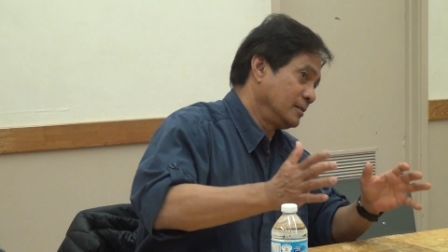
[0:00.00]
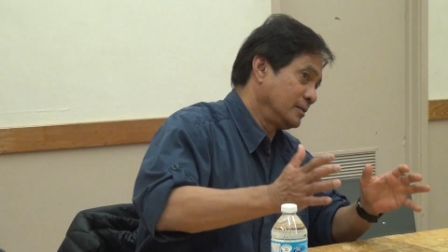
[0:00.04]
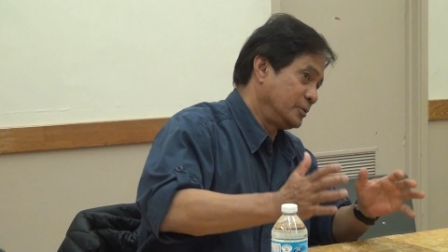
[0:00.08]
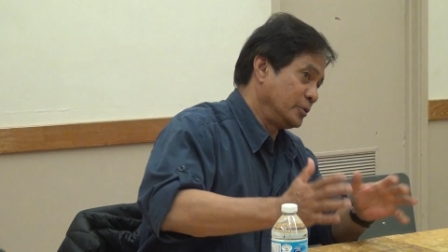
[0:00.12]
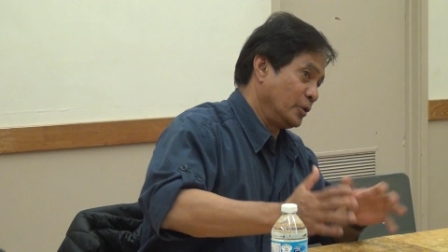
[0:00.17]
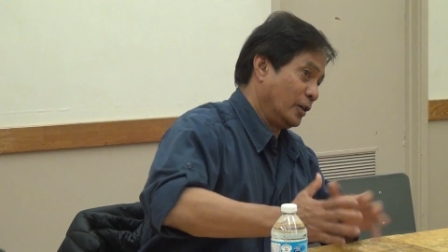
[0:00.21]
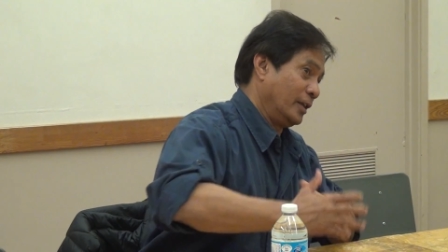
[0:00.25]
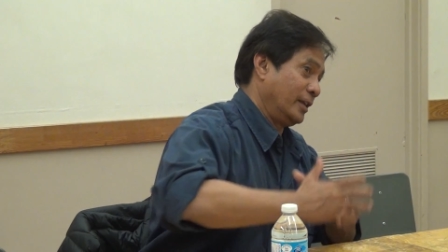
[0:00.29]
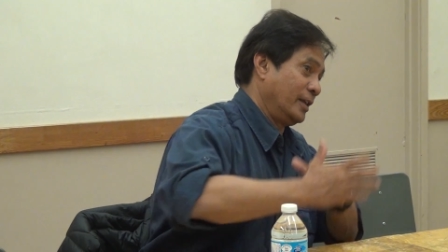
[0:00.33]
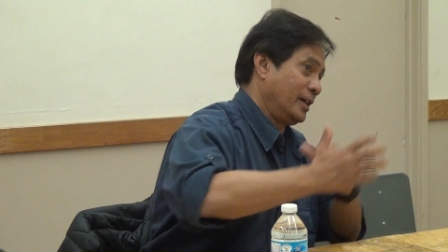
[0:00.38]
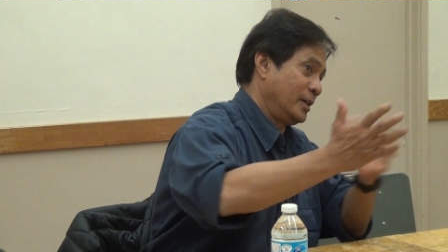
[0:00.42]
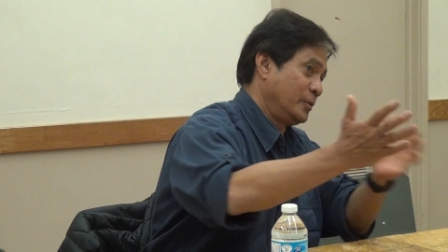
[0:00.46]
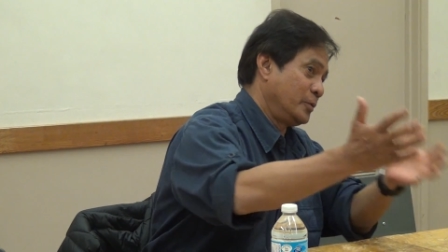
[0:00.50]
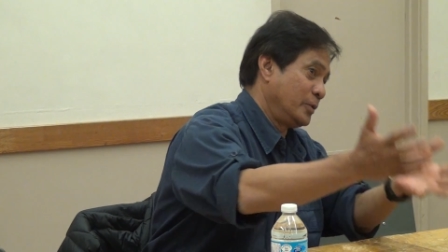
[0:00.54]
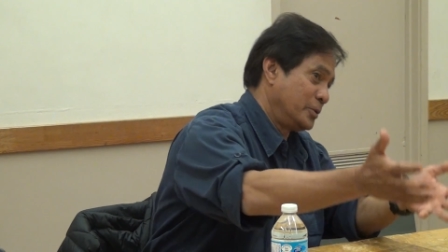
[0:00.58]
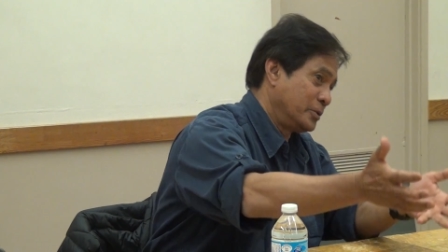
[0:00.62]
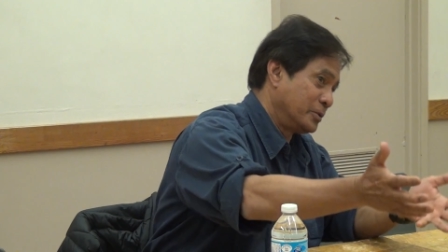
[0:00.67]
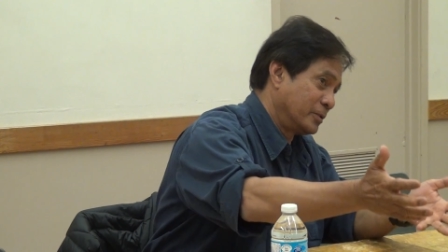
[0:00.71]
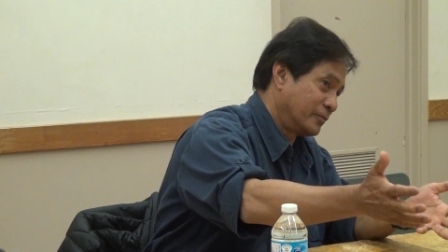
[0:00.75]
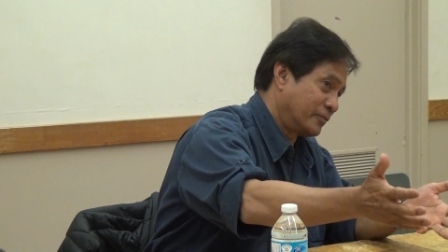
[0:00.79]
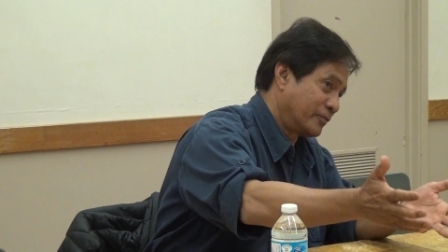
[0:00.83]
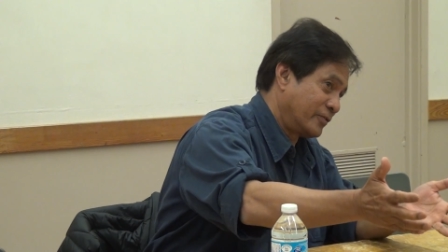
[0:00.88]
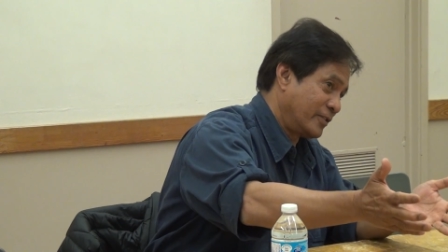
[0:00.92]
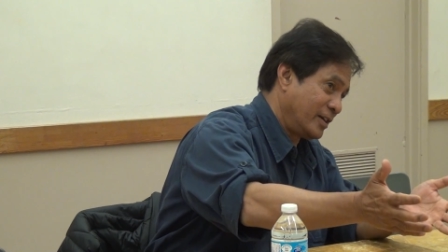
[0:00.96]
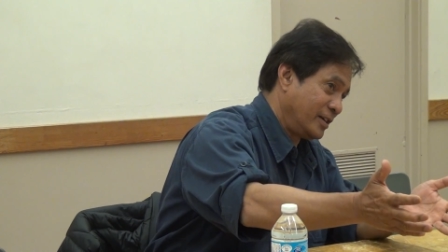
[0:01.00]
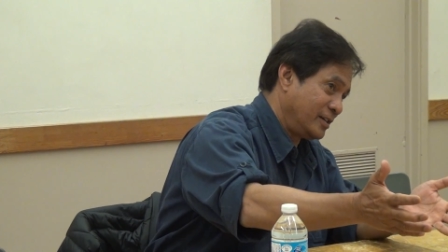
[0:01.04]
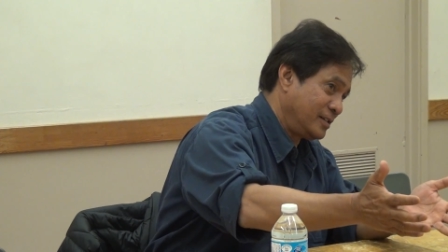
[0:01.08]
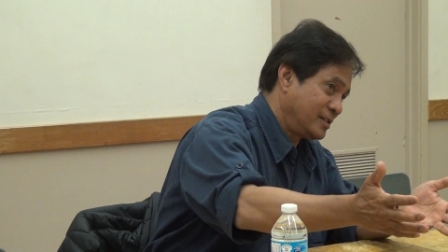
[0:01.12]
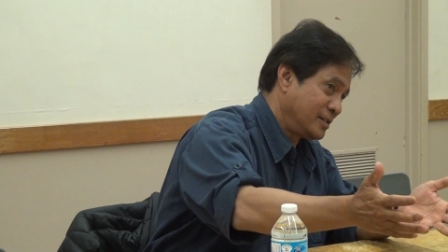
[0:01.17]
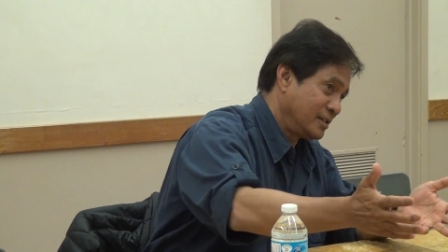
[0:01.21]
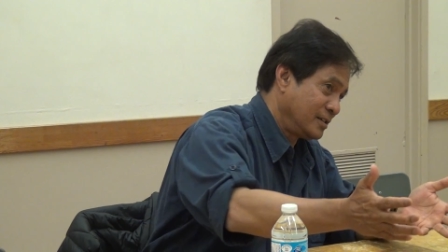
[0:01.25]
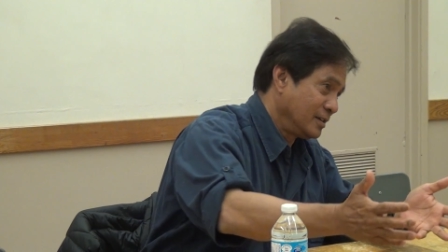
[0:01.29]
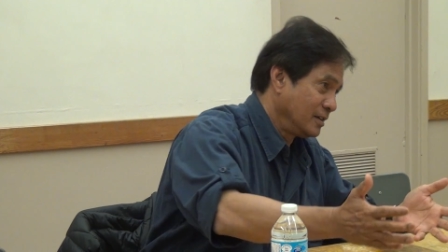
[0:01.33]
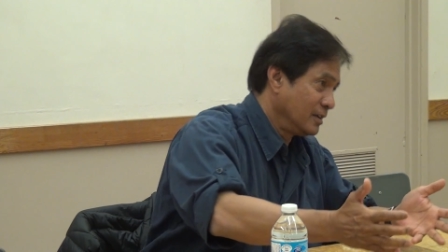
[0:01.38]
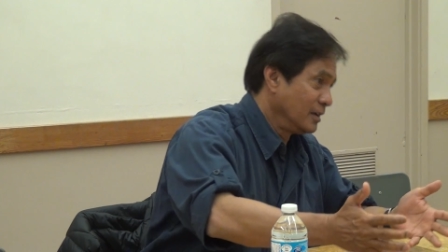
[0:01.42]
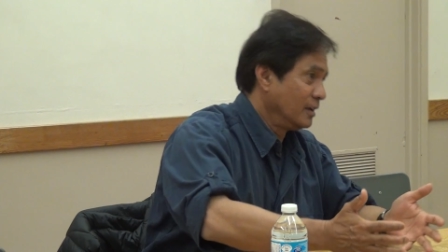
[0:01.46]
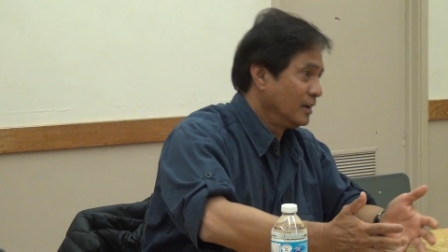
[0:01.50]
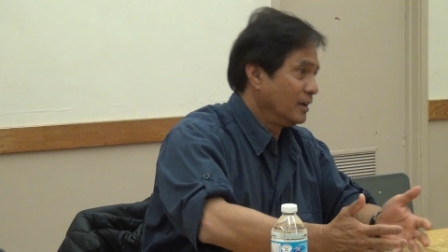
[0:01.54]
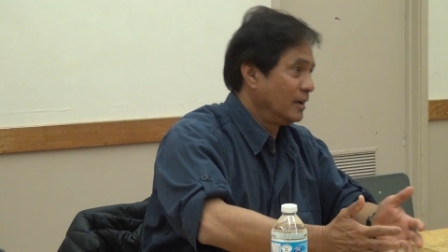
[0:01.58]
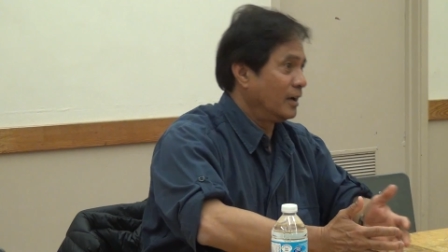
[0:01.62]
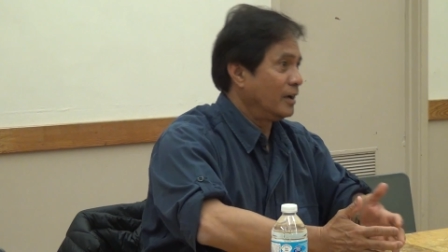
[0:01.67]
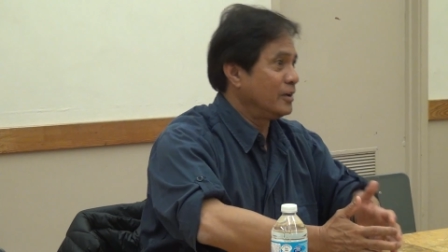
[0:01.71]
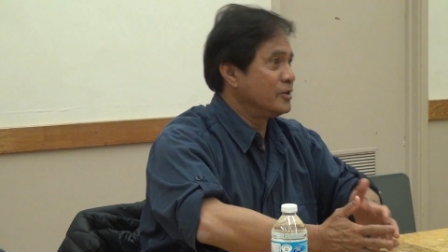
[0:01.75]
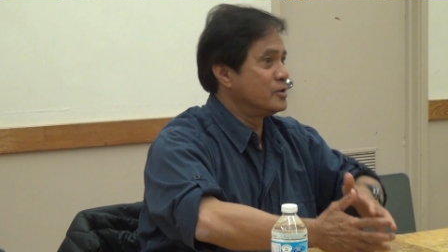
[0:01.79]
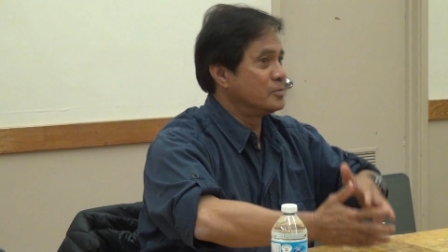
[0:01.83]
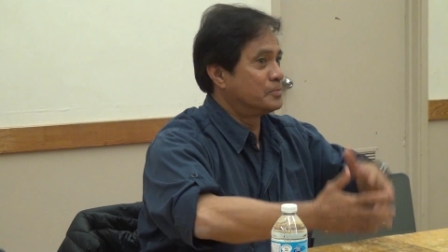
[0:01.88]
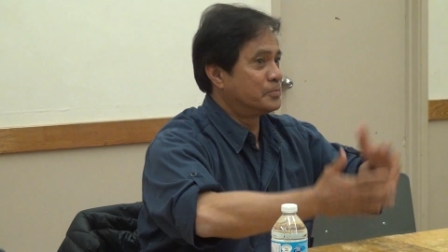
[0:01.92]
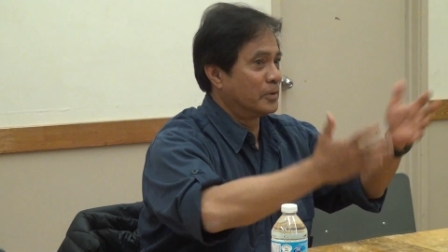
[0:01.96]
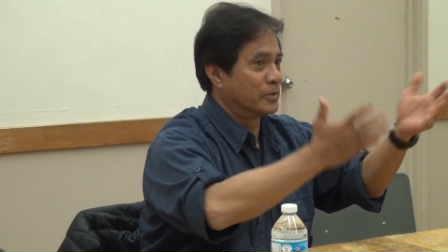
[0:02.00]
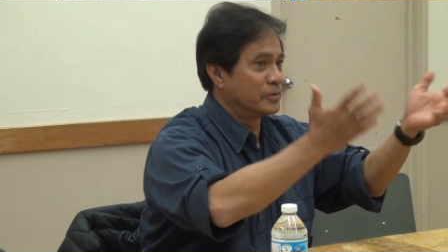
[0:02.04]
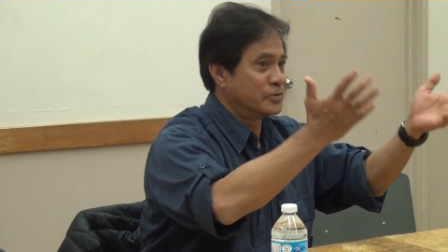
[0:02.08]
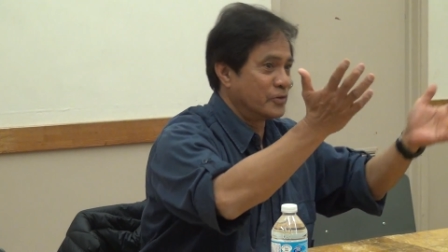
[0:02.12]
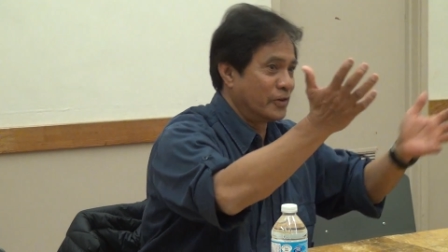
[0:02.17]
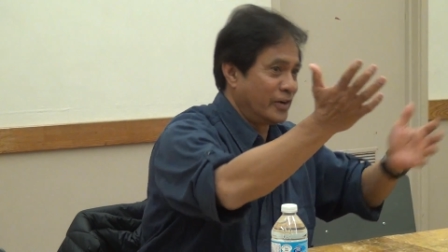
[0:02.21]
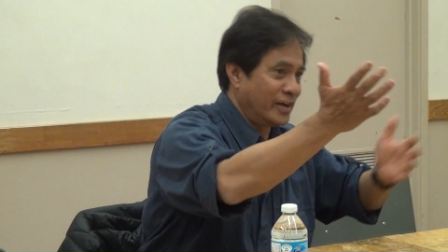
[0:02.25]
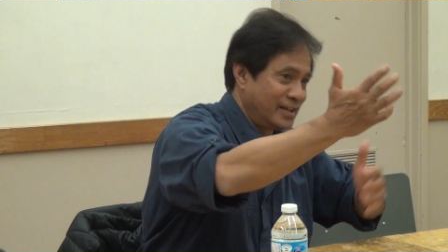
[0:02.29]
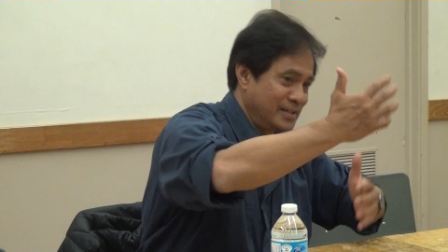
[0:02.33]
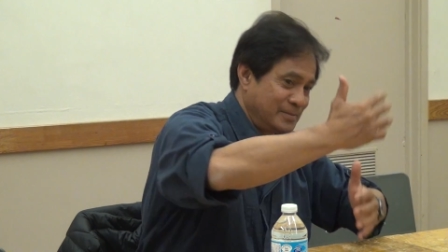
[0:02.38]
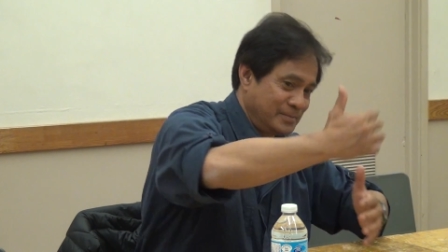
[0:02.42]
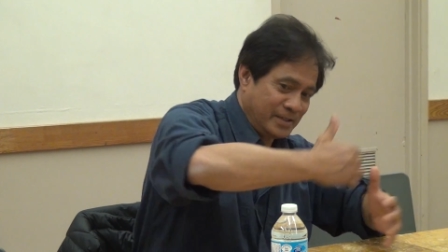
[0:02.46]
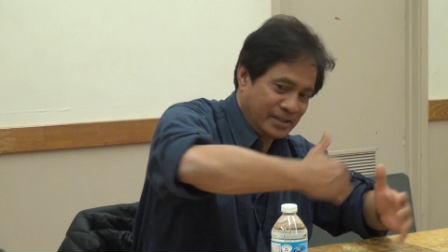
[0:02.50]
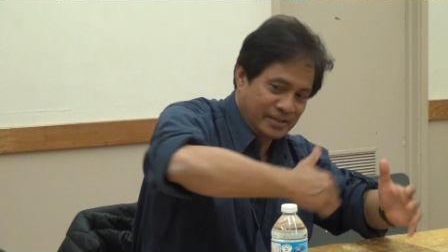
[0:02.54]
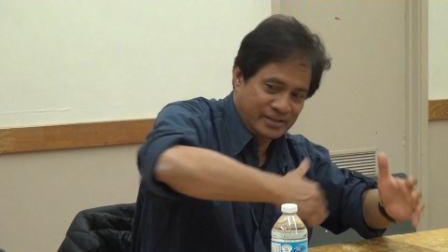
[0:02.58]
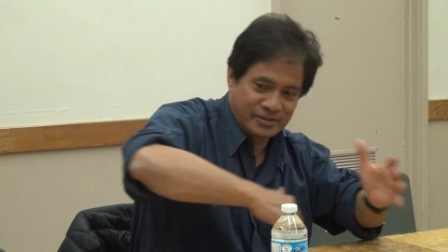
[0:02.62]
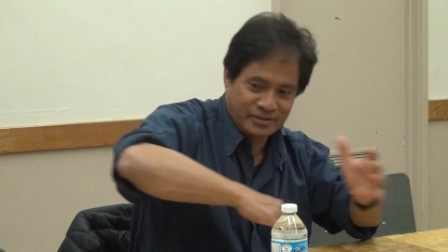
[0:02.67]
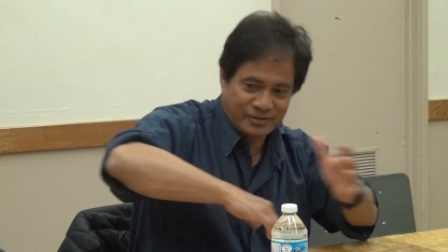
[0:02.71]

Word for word: you ally with your friends and you push your enemy.